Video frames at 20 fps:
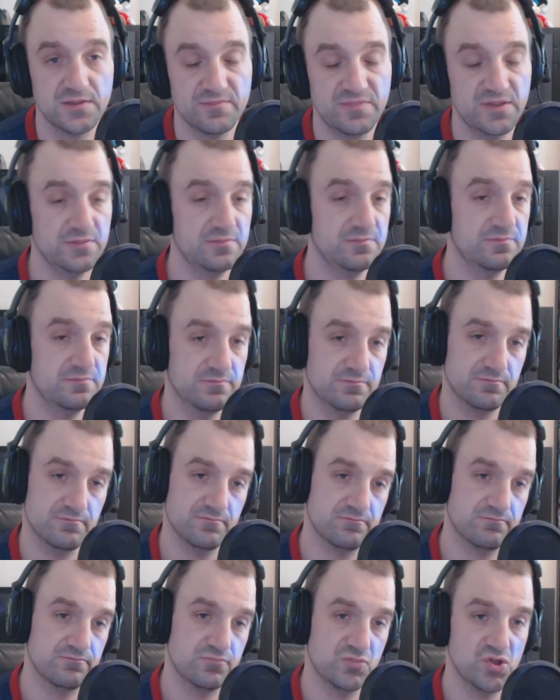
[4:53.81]
But
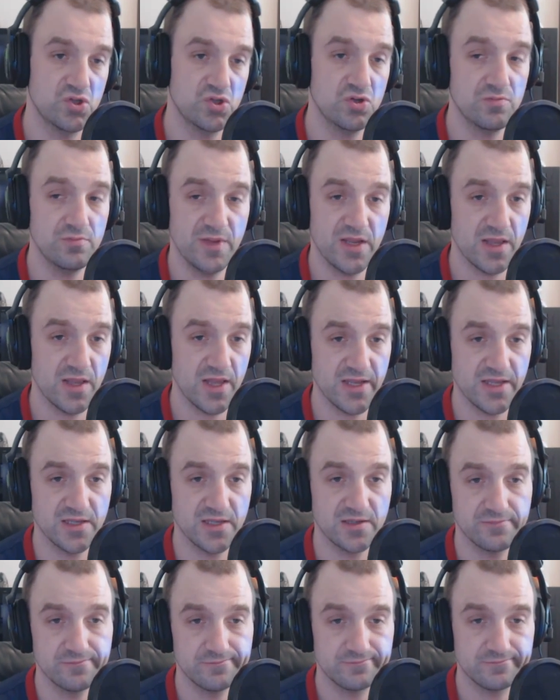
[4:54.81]
you may like
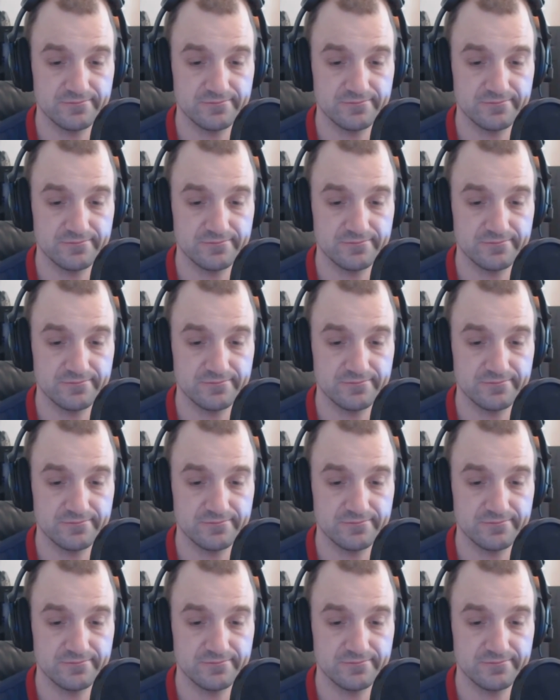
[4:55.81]
it.